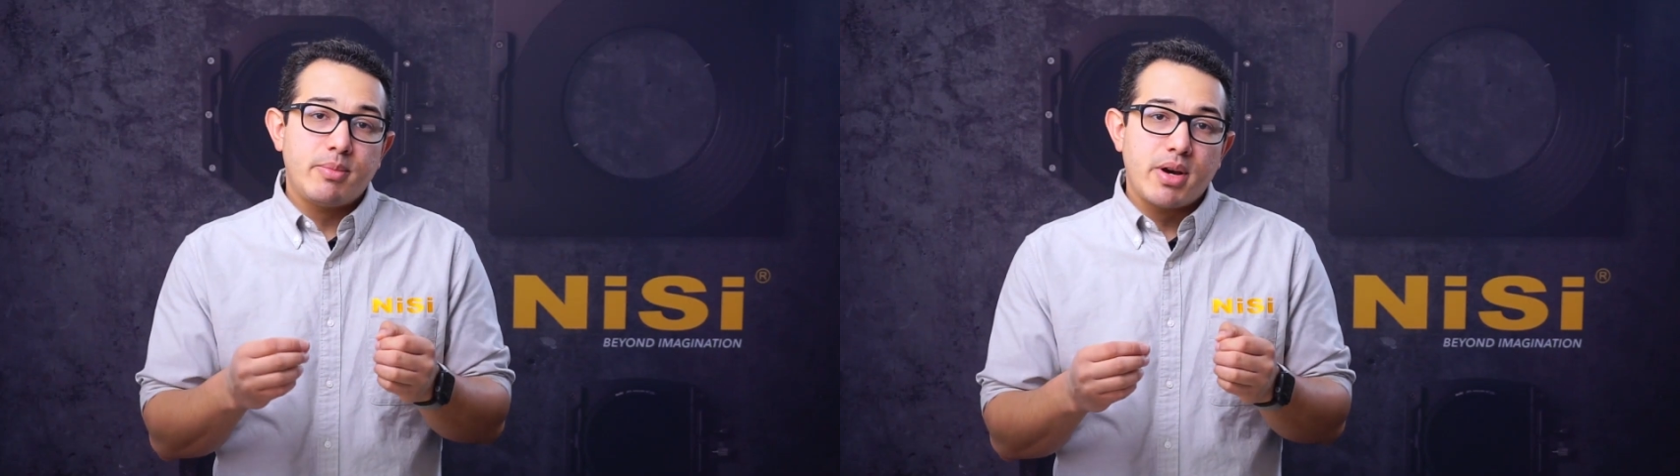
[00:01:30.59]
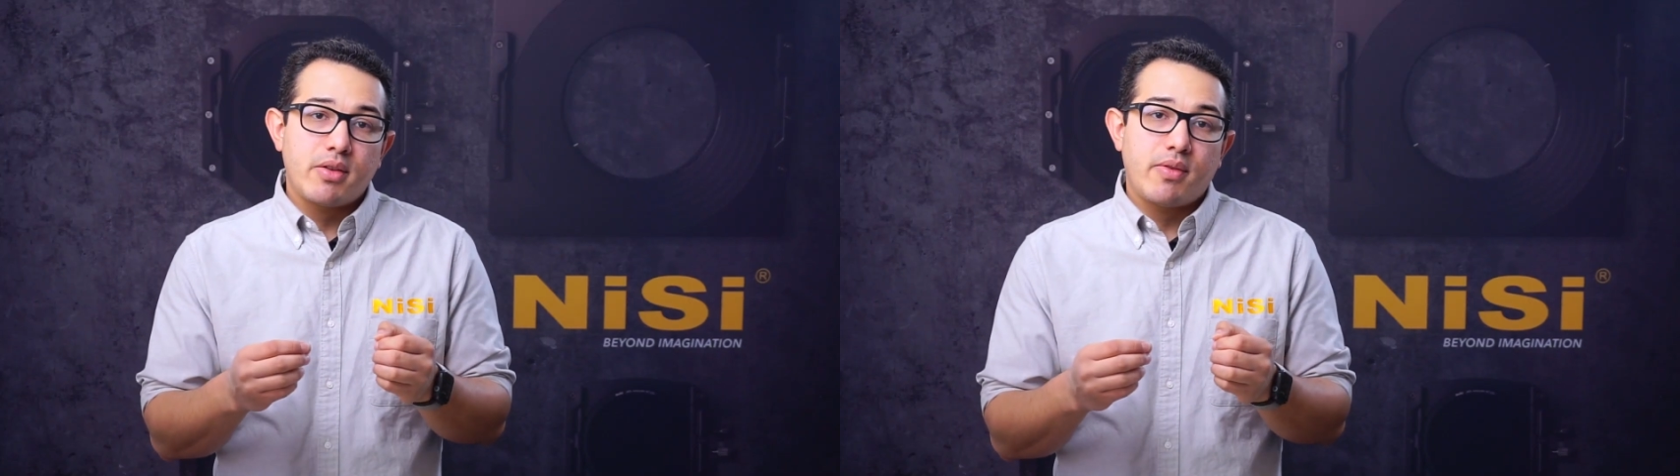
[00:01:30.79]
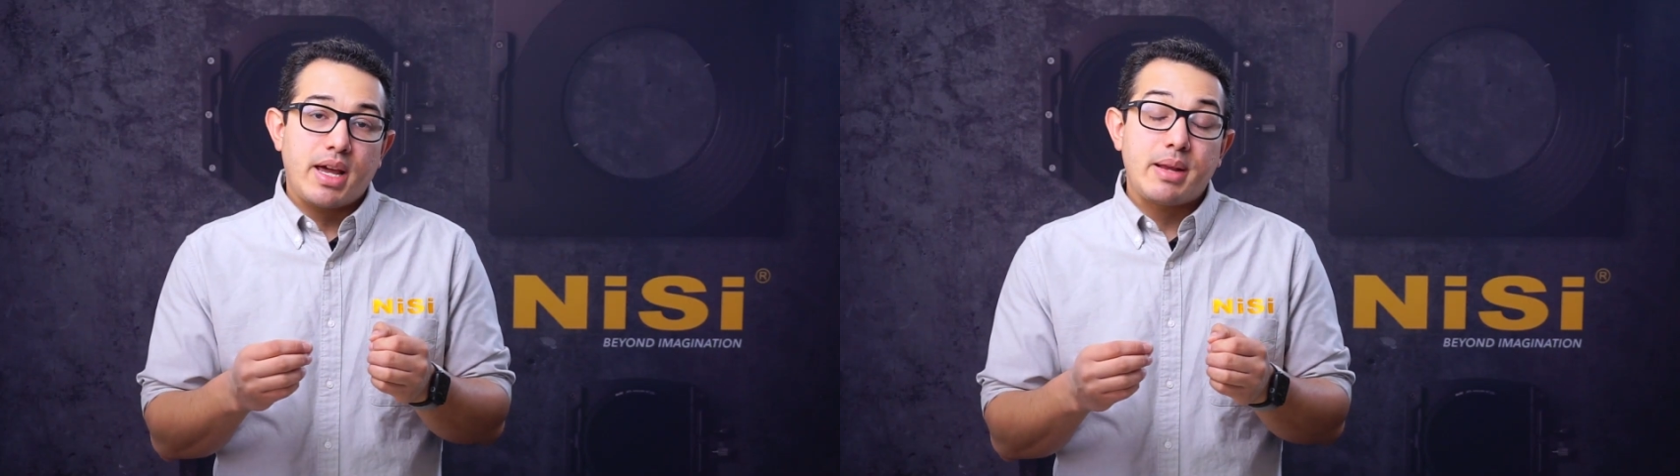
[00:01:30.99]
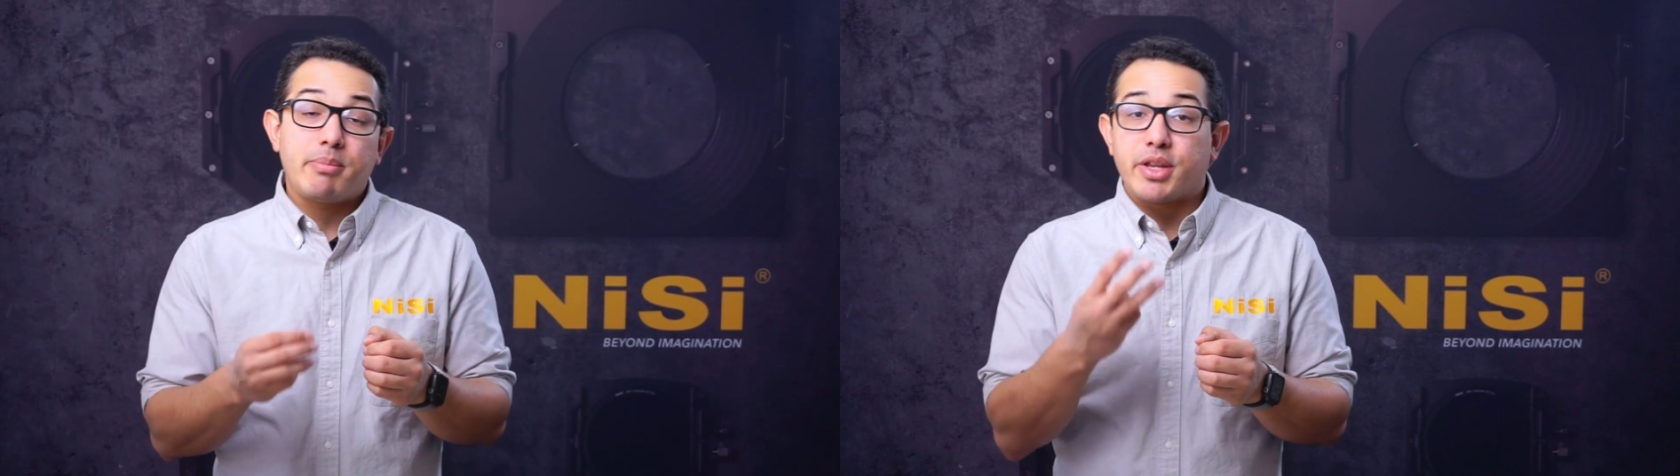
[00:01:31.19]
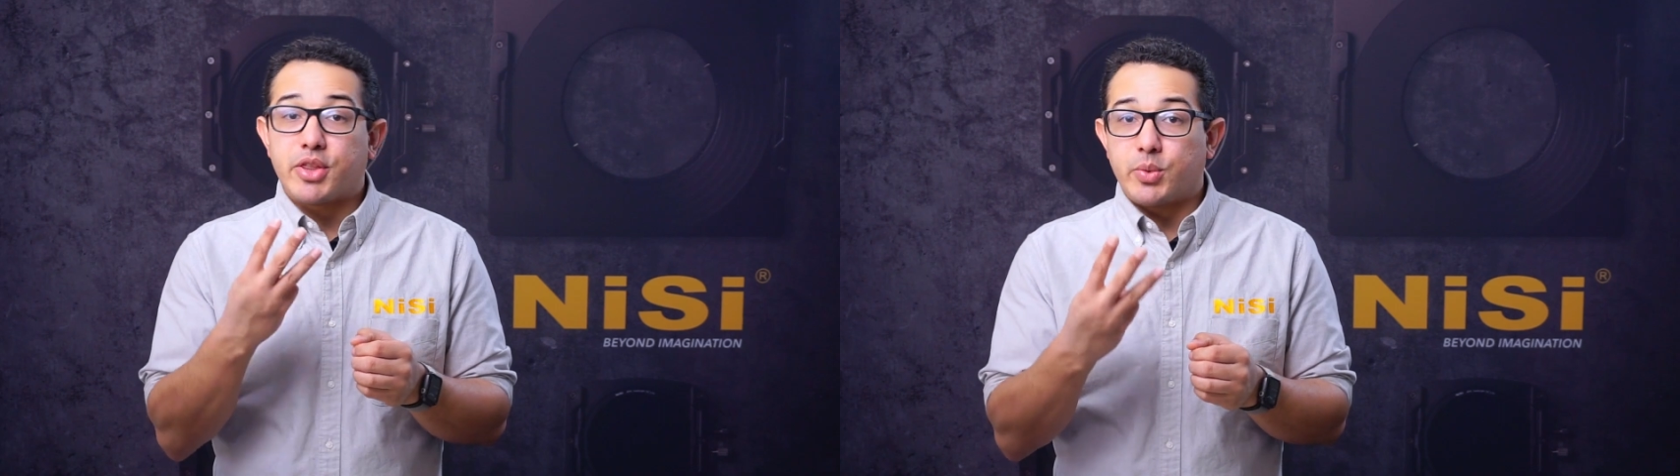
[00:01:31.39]
the amount of
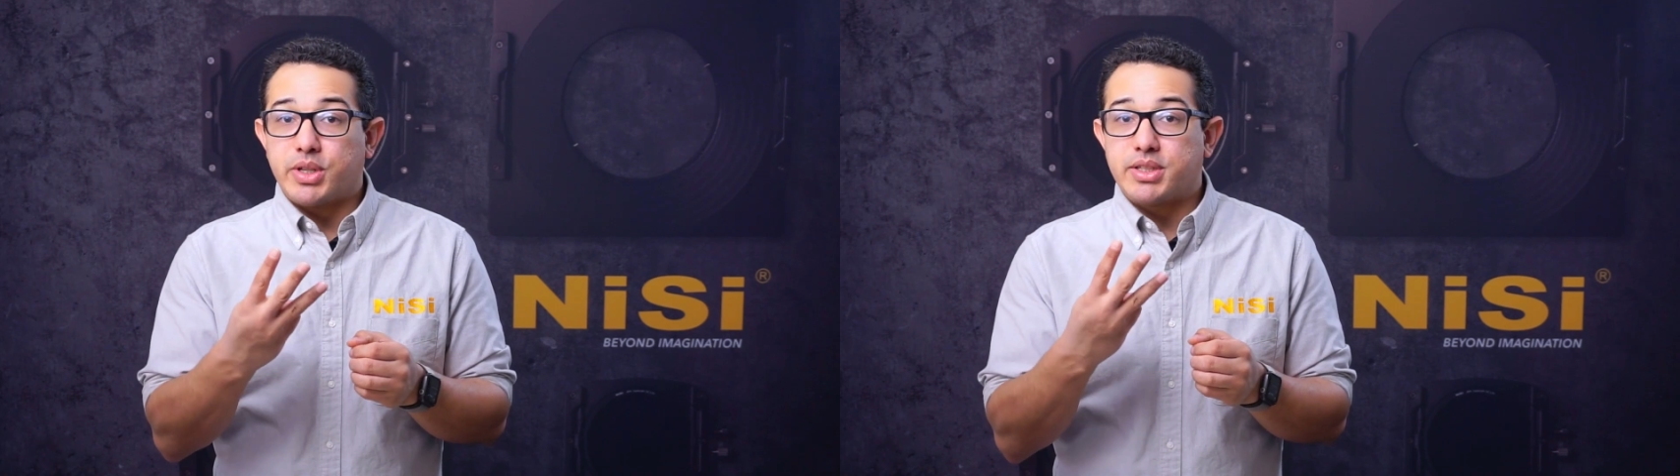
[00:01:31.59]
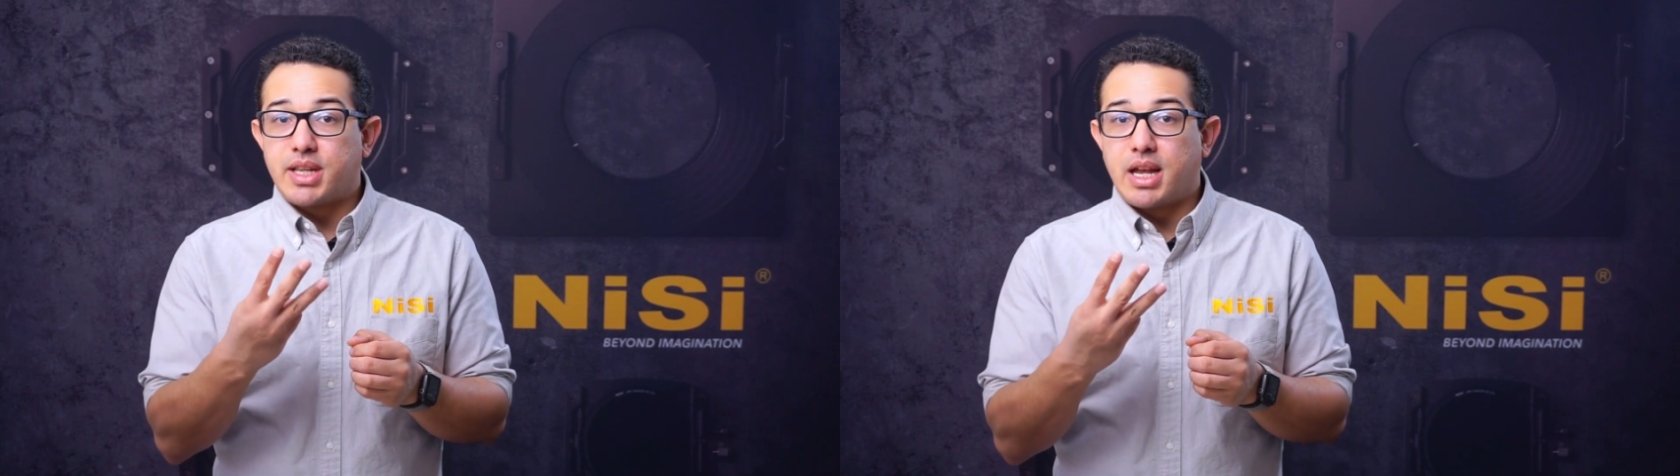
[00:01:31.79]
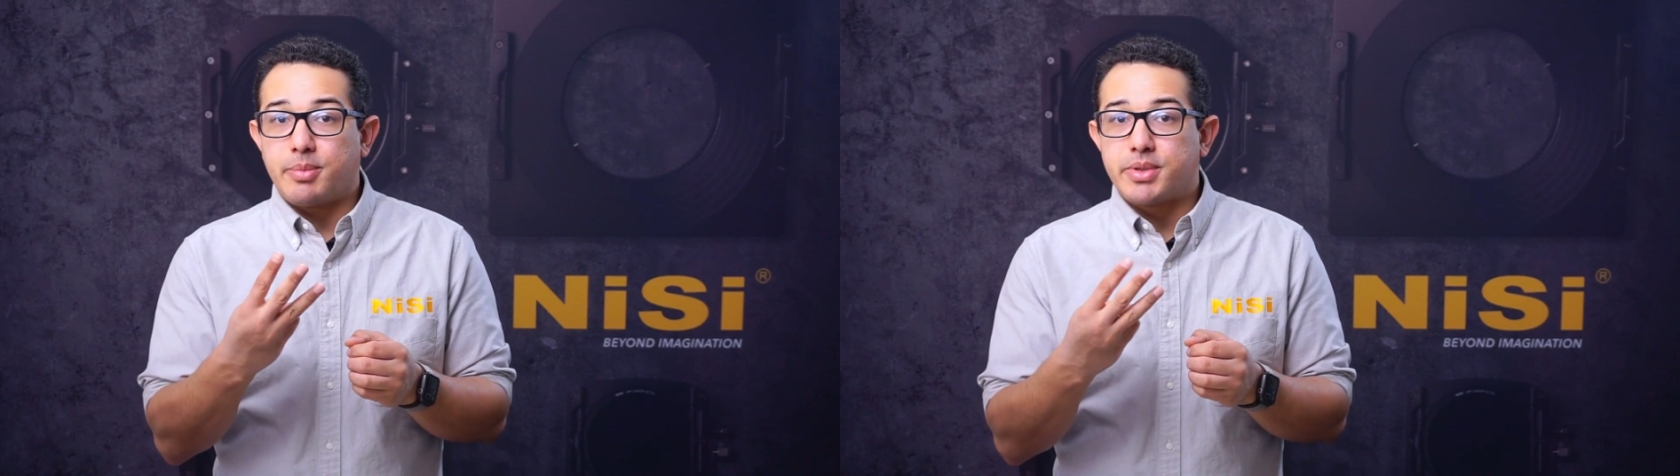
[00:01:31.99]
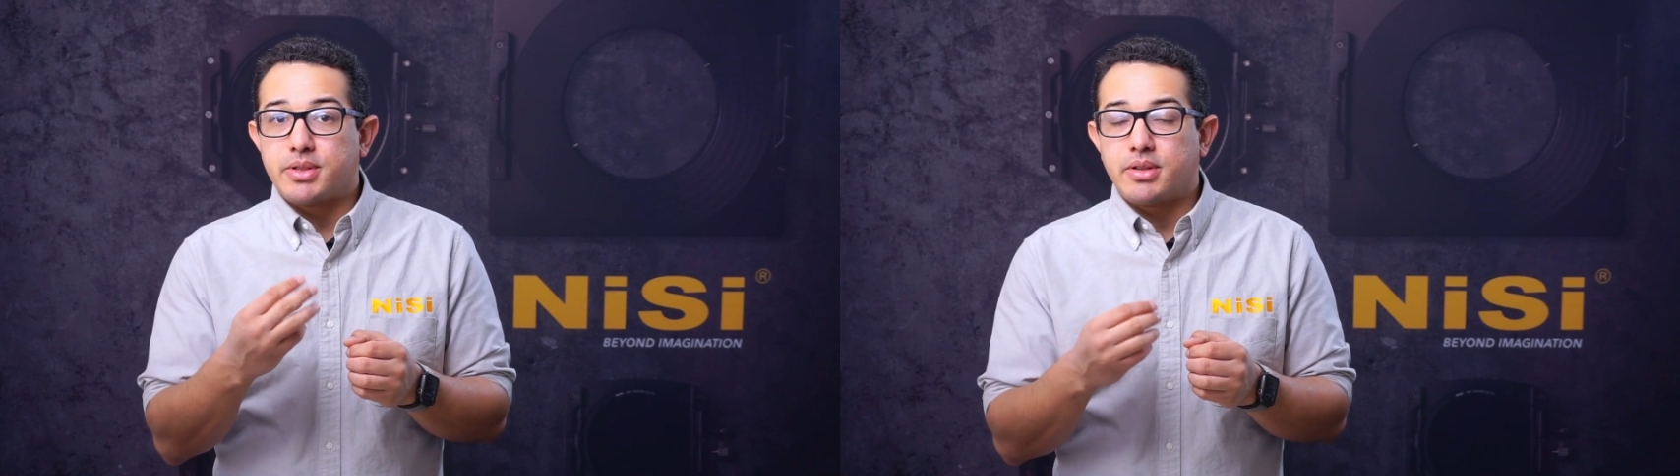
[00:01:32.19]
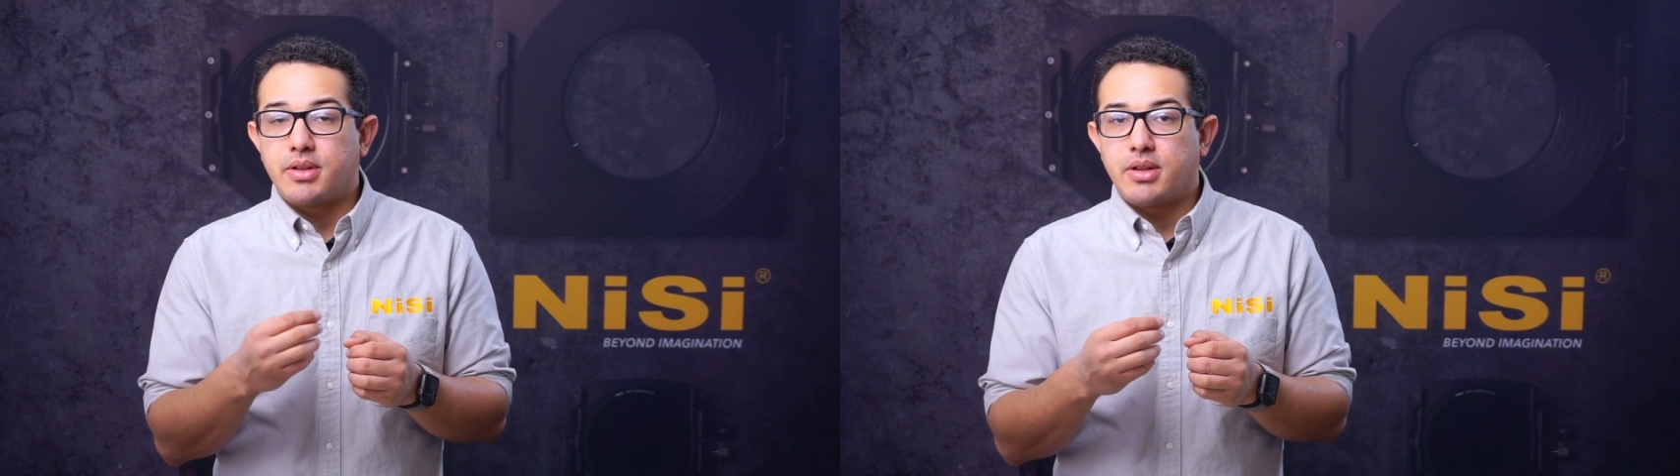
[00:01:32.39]
light by 3
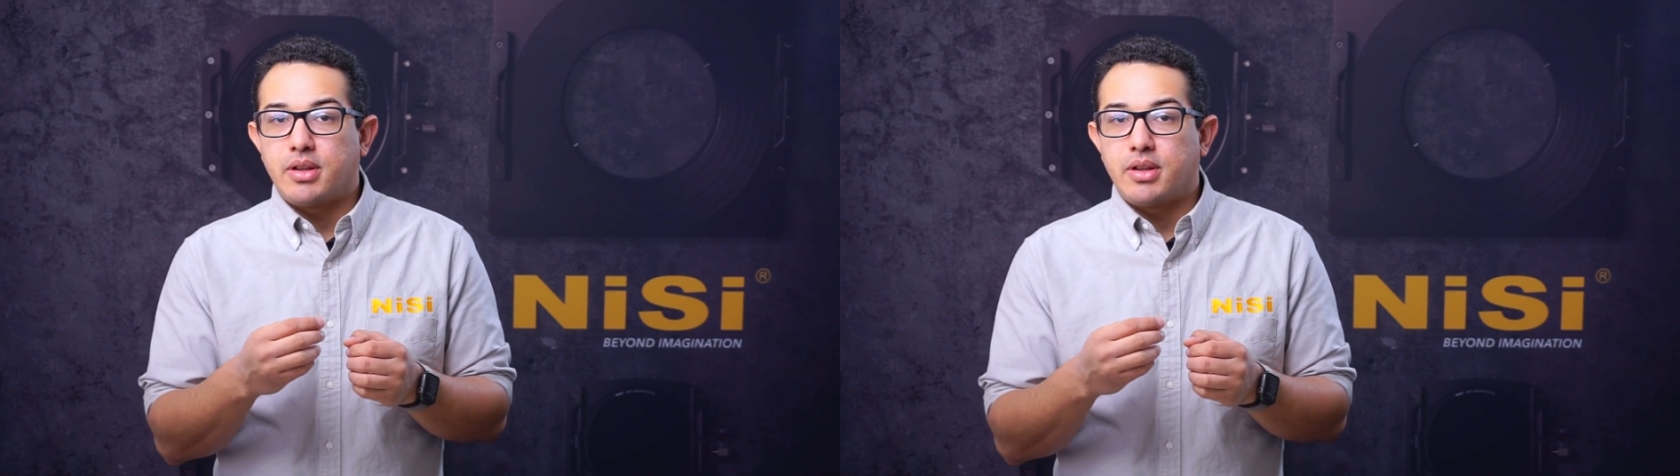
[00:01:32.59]
stops.